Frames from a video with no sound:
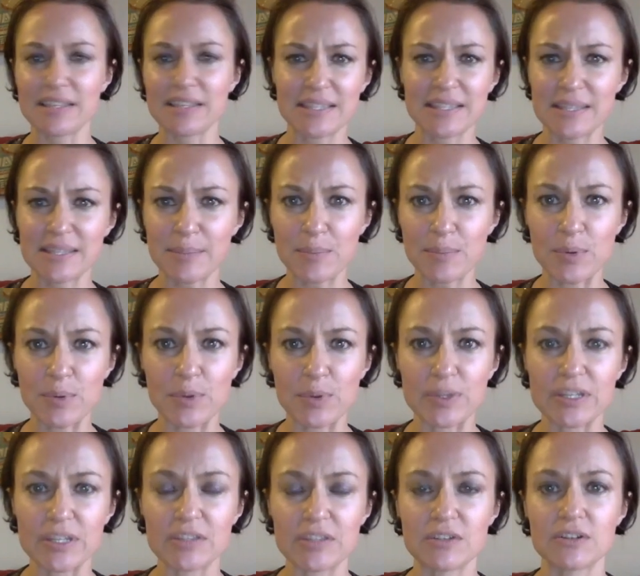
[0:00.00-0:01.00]
simple.
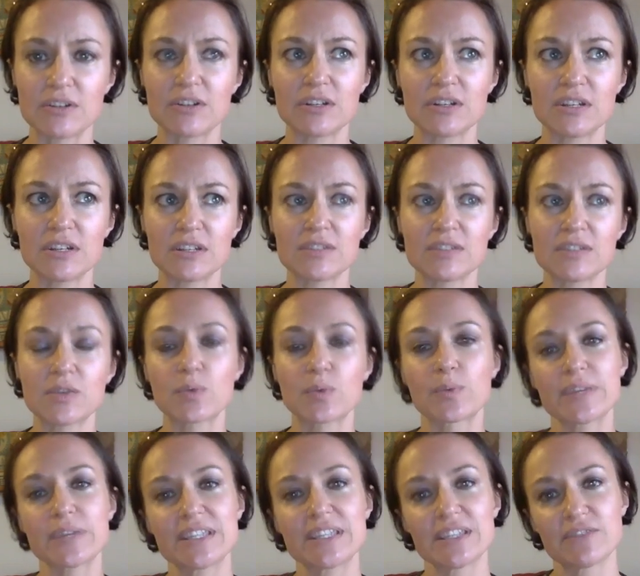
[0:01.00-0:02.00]
Like, there is a
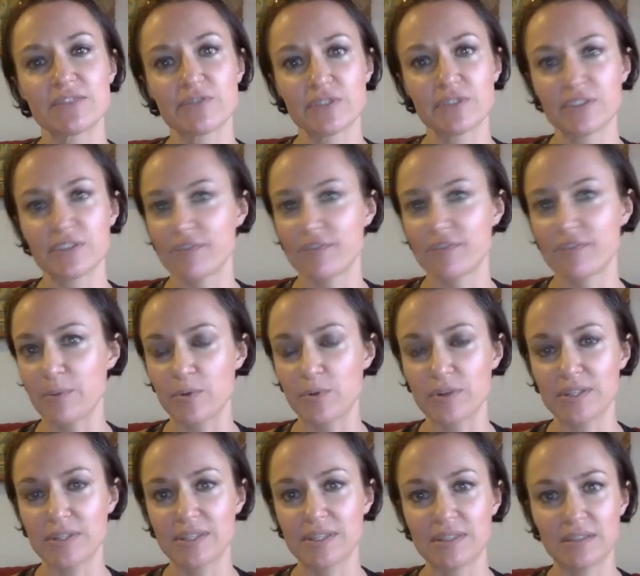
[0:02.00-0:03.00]
reason for these
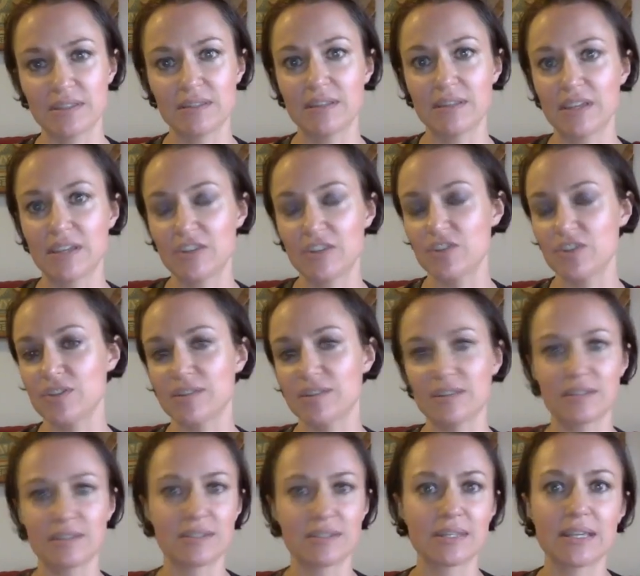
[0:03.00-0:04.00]
fibroids, not just
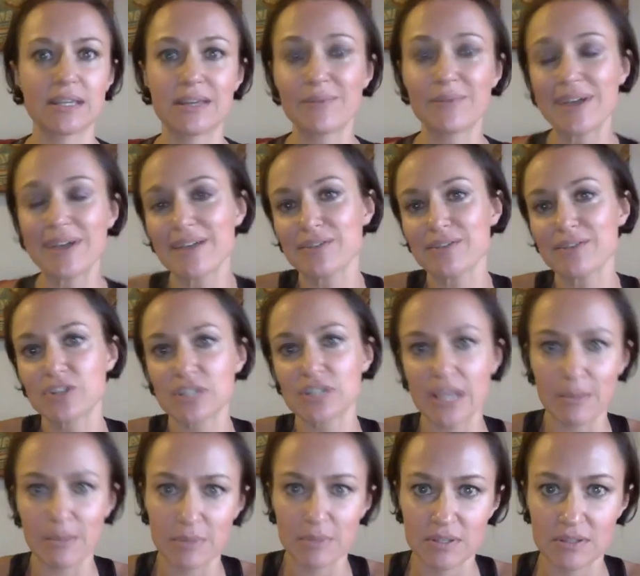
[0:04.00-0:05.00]
this like, well, it just
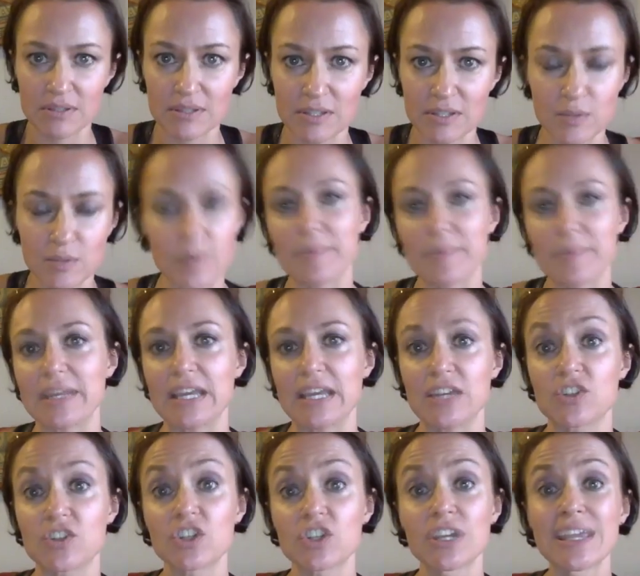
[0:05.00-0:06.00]
happens as women
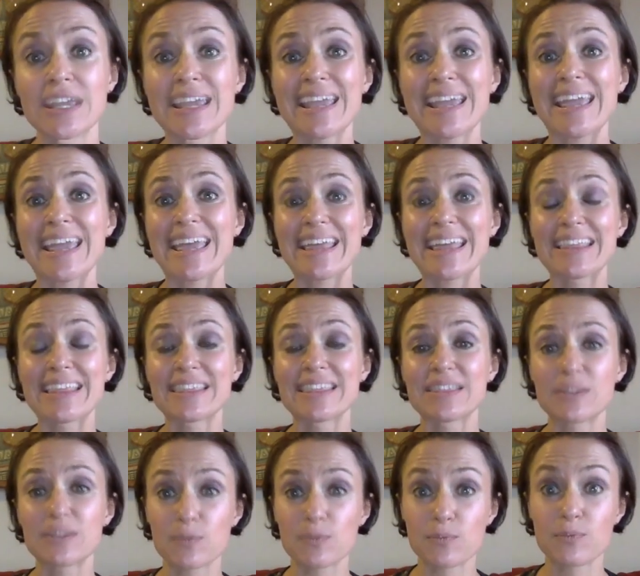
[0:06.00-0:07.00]
age. And
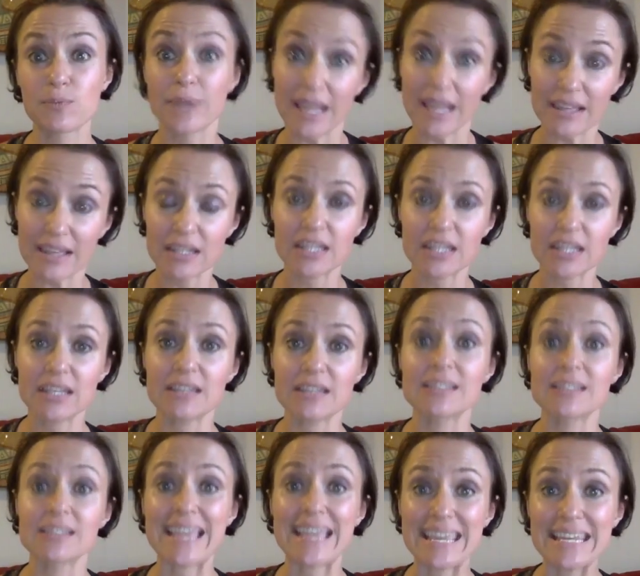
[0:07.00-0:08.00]
the reality
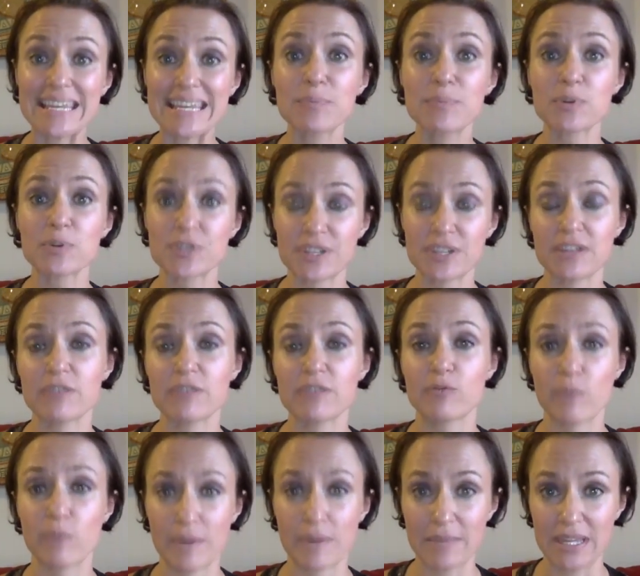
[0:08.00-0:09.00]
is 80% of
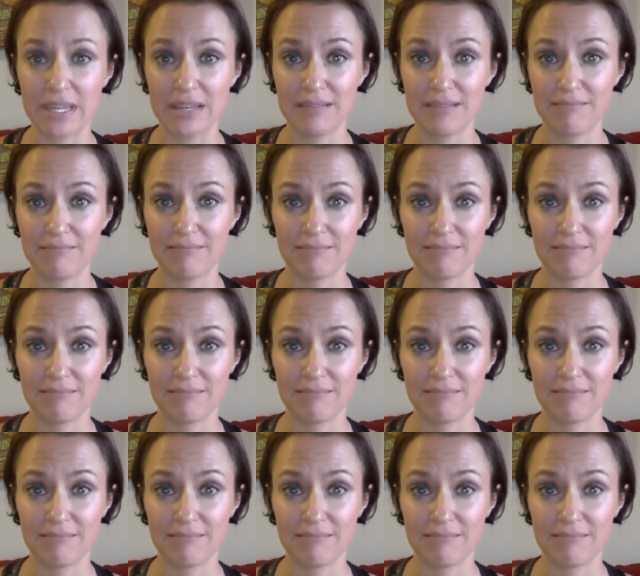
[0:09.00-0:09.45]
women